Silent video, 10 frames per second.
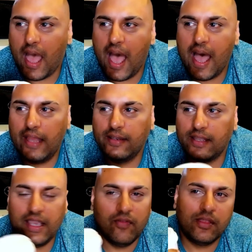and
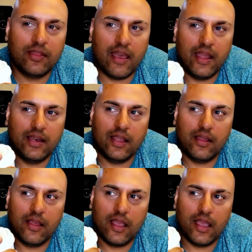even then,
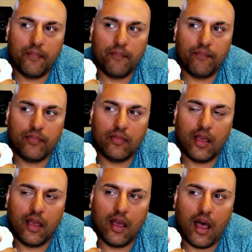
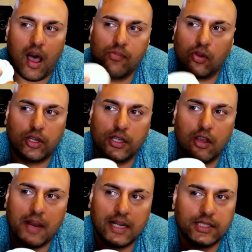I'm not gonna
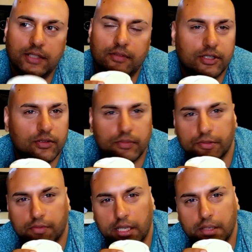go back to the original
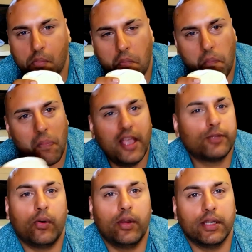Blu-ray. It's
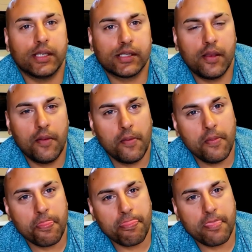pointless,
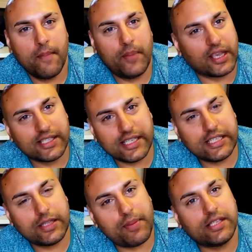because this
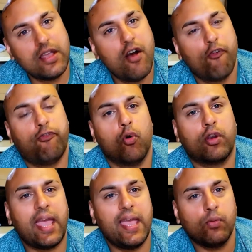is the best.
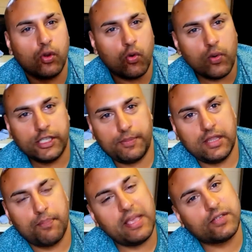4K will always be
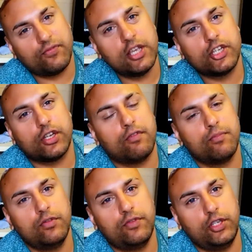the best version of a
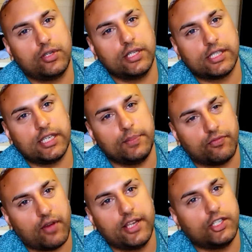movie you can see,
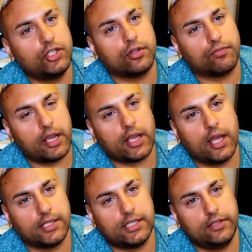provided you got the right
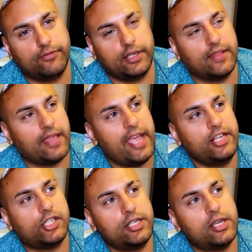kind of TV. And the
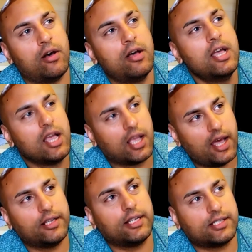HDR
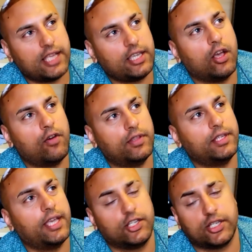kind of does take it over
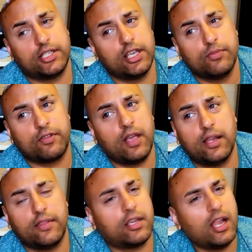the edge. In terms of
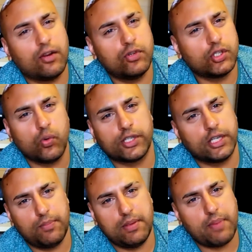colour, the colour is always going
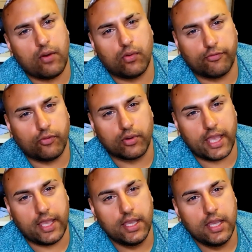to be better on a
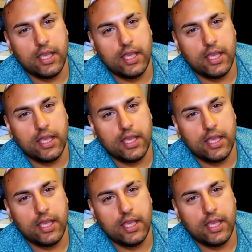4K